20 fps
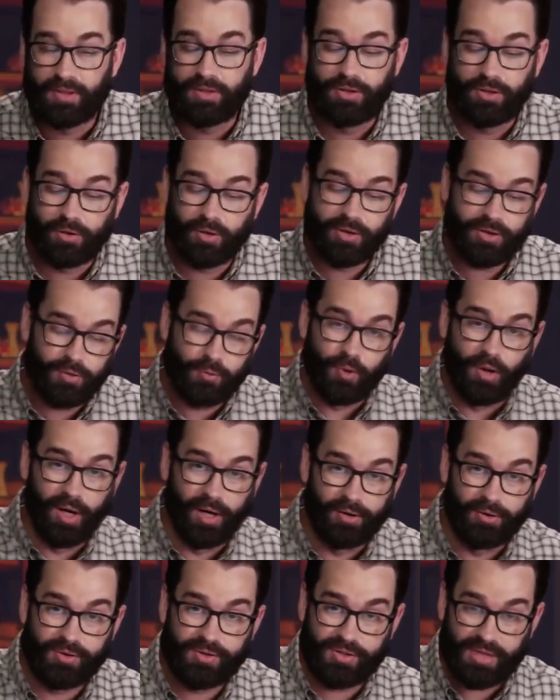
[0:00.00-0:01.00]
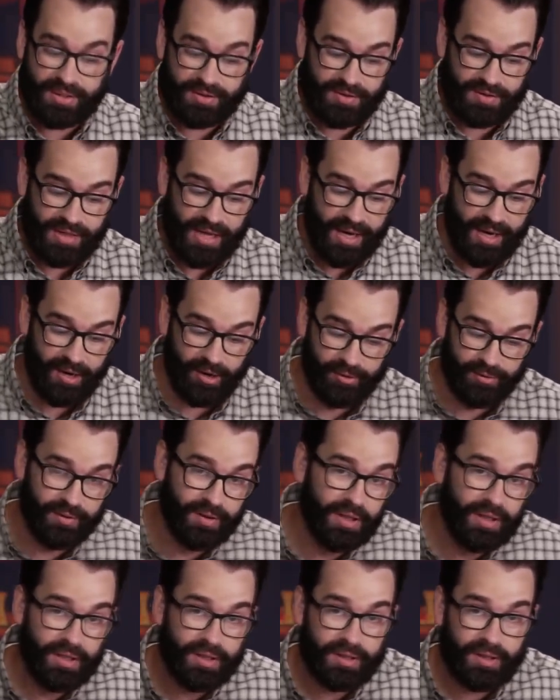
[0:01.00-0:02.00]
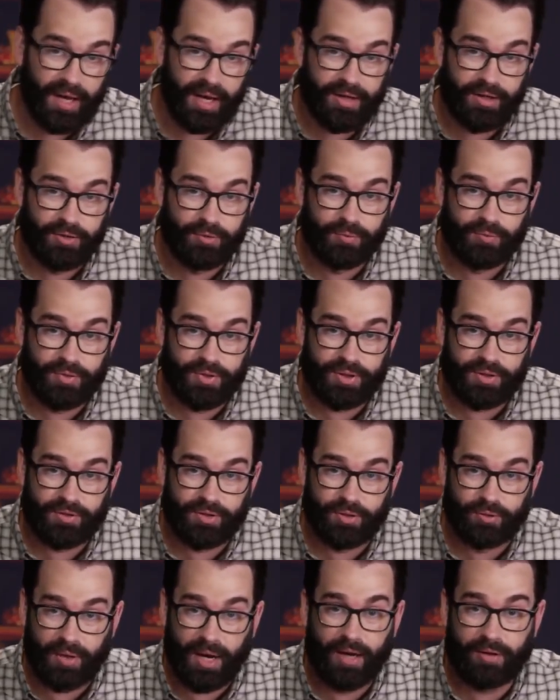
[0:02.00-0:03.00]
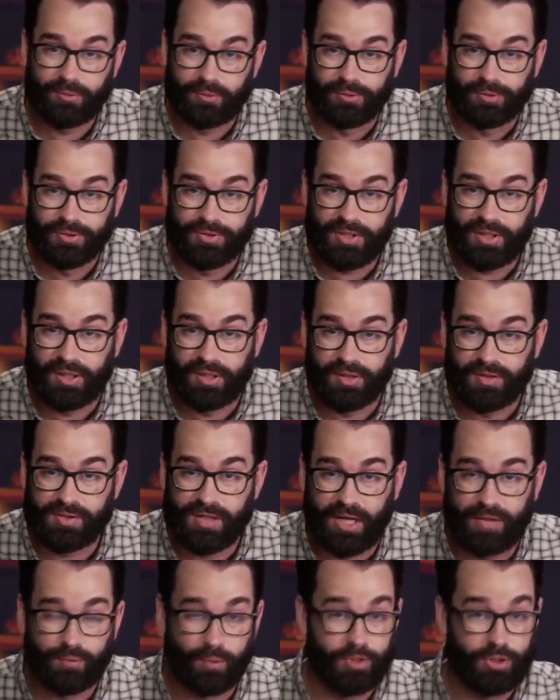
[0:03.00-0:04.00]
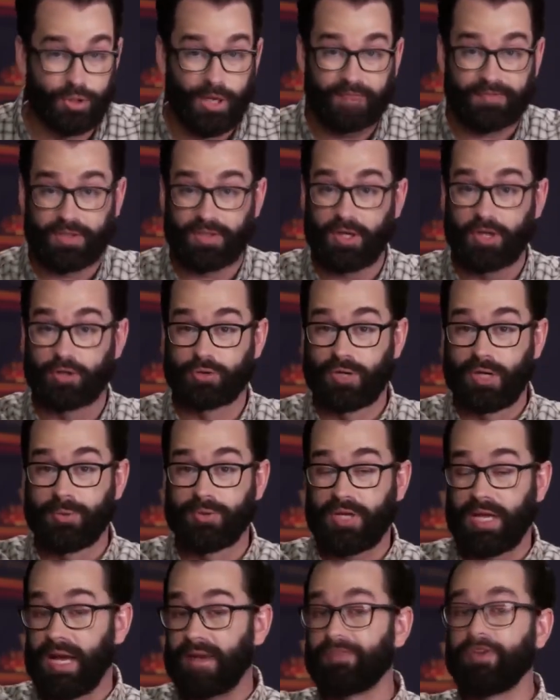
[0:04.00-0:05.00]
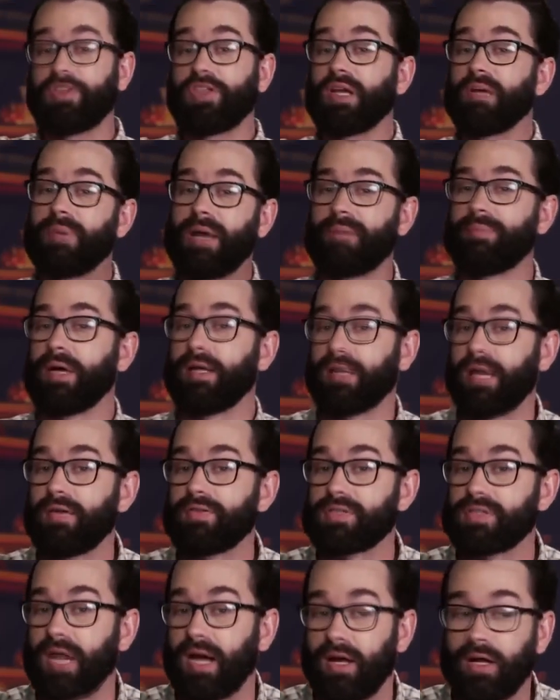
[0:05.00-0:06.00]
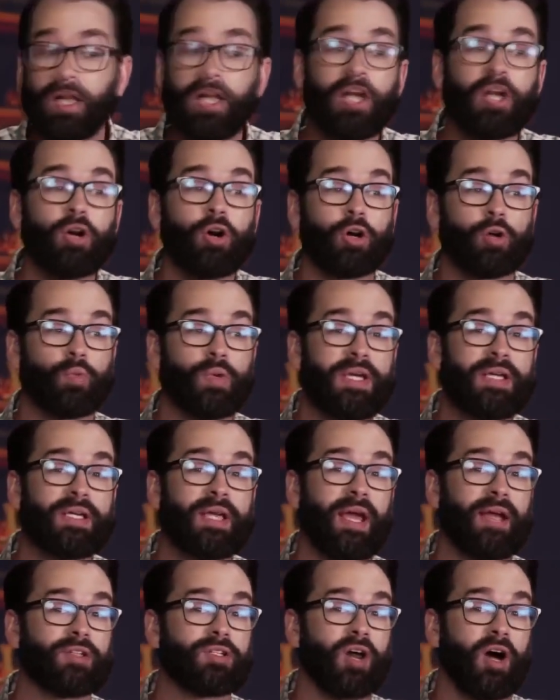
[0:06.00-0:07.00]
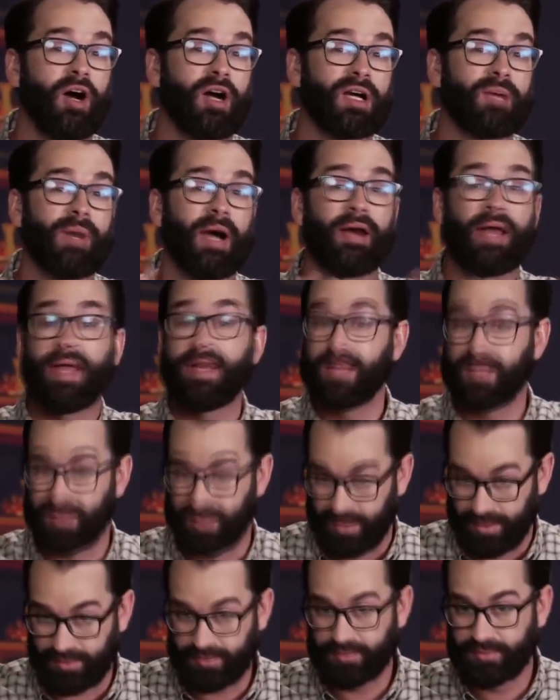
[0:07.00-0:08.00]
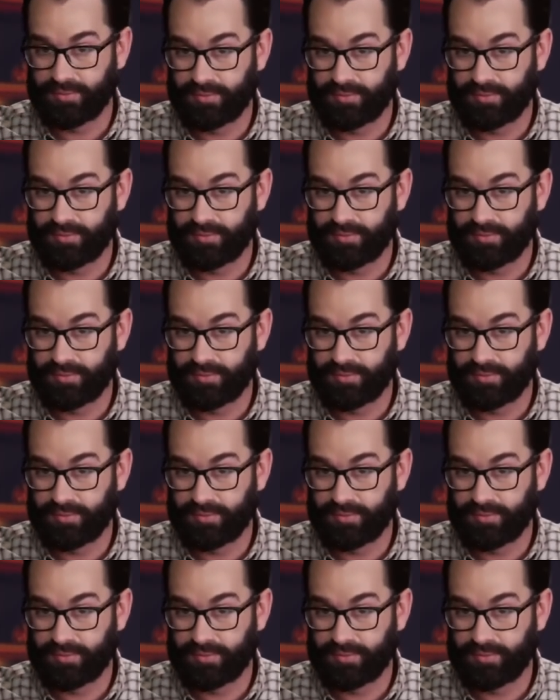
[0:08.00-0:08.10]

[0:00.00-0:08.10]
You're the one who sets down kind of the, the, the, ground rules here and says, well, you have to agree with everything about my lifestyle, or we can't talk about anything.